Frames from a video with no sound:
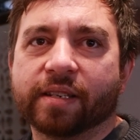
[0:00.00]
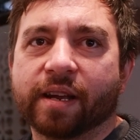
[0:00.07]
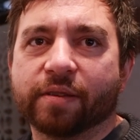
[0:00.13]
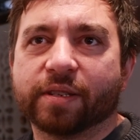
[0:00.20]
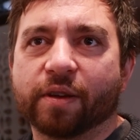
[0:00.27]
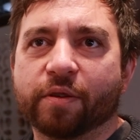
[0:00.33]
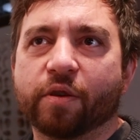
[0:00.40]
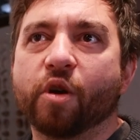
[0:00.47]
and I
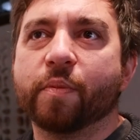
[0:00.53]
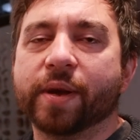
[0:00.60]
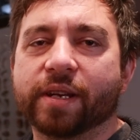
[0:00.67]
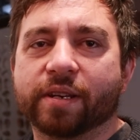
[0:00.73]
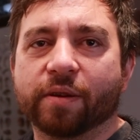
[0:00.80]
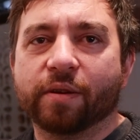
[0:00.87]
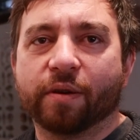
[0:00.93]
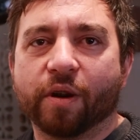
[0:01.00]
was hoping
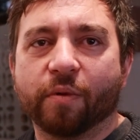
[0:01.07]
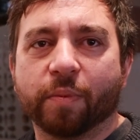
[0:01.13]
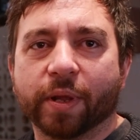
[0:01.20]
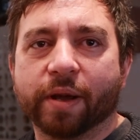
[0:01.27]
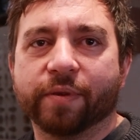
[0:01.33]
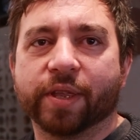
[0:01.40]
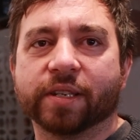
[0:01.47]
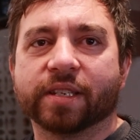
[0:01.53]
to go
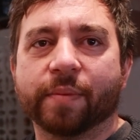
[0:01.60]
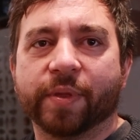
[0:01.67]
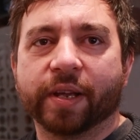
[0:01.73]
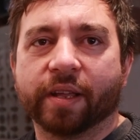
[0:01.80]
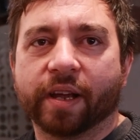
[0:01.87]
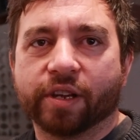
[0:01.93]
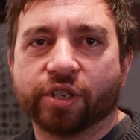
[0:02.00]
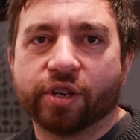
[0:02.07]
play with it, something
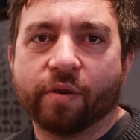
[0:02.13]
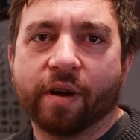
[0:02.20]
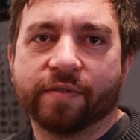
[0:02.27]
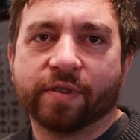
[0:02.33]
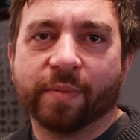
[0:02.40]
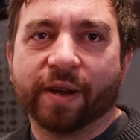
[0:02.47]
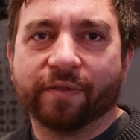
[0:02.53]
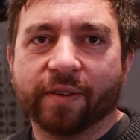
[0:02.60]
that I could show off
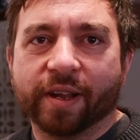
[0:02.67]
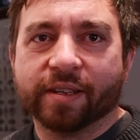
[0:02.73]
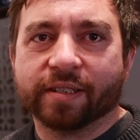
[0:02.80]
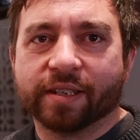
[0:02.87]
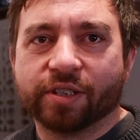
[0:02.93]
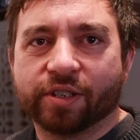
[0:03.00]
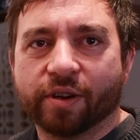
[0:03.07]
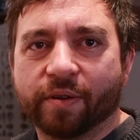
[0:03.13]
to my friends
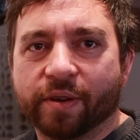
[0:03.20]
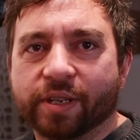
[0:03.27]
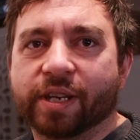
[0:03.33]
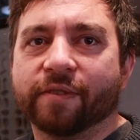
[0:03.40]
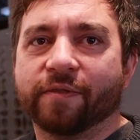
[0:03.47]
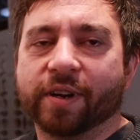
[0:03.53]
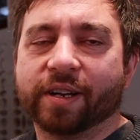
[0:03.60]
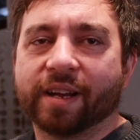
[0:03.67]
and show a
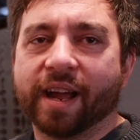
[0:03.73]
different